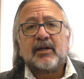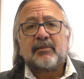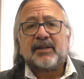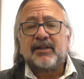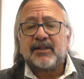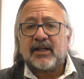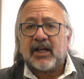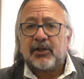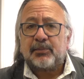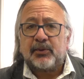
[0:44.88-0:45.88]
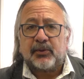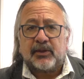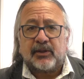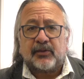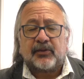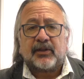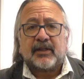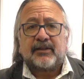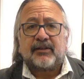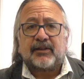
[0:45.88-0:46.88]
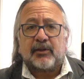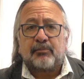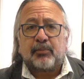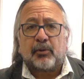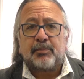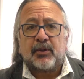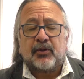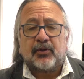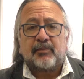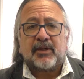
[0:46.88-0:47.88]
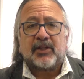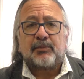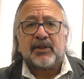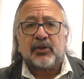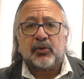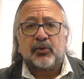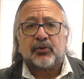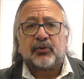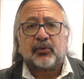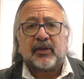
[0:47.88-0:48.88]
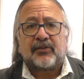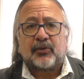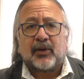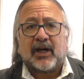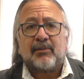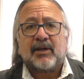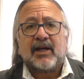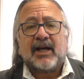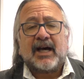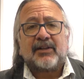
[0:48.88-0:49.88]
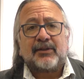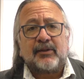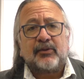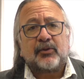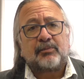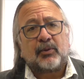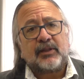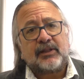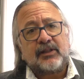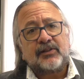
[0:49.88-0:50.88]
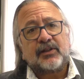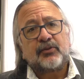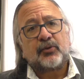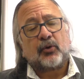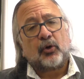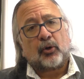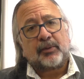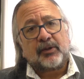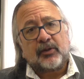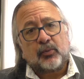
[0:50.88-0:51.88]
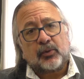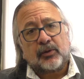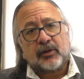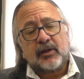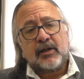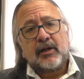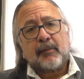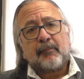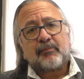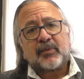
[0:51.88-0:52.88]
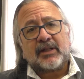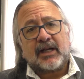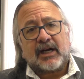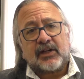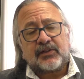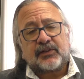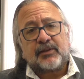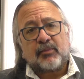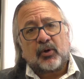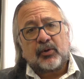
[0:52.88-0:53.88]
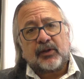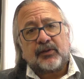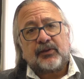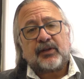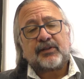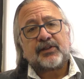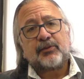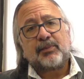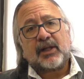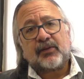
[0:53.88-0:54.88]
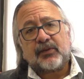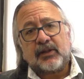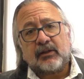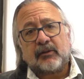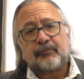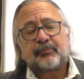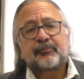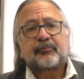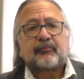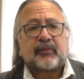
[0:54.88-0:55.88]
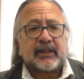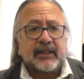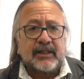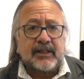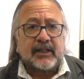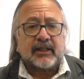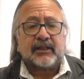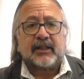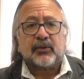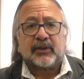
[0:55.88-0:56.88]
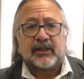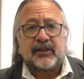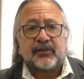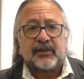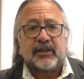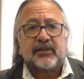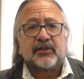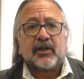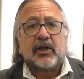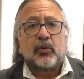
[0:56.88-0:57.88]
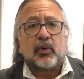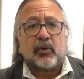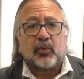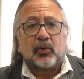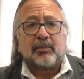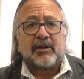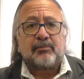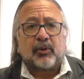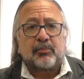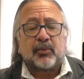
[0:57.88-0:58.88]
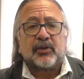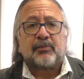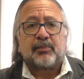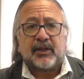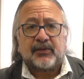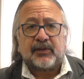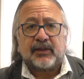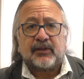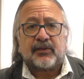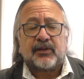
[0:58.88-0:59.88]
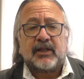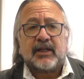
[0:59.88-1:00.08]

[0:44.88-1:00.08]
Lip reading: But in the last few years, the term populism has been used to describe a series of politicians all over the world. Large democracies such as Brazil, India, and the United States were ruled by populist presidents.